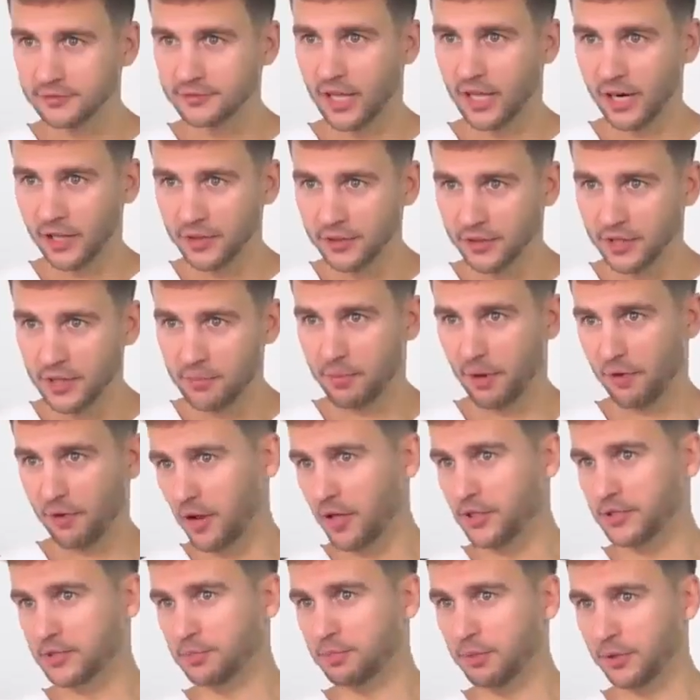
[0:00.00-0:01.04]
the market will
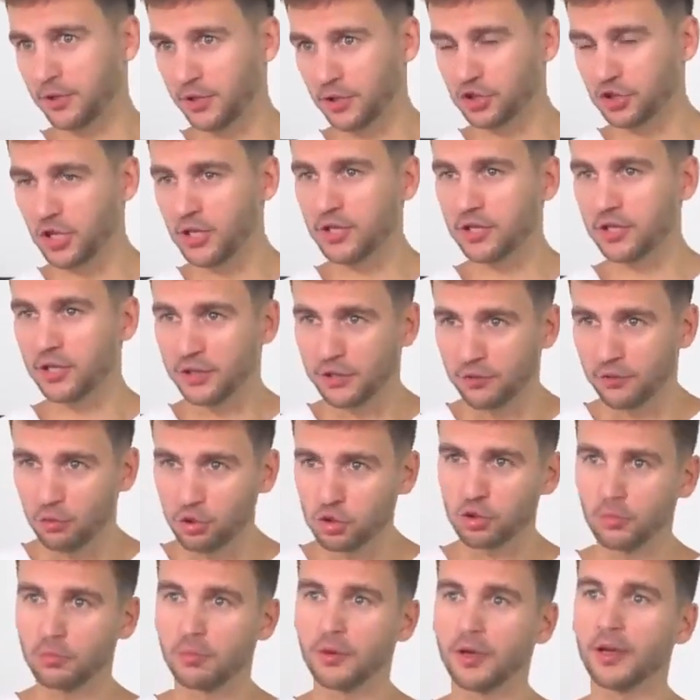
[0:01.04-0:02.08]
offer solutions to
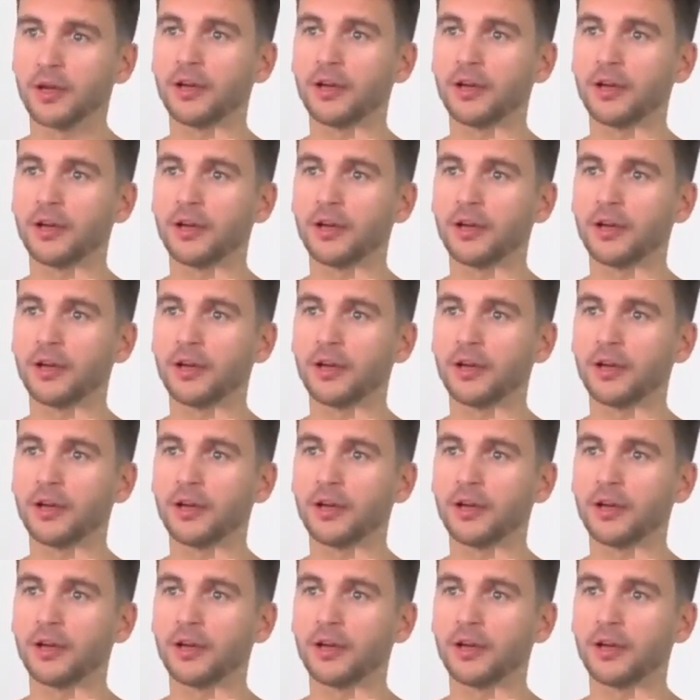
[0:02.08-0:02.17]
meet the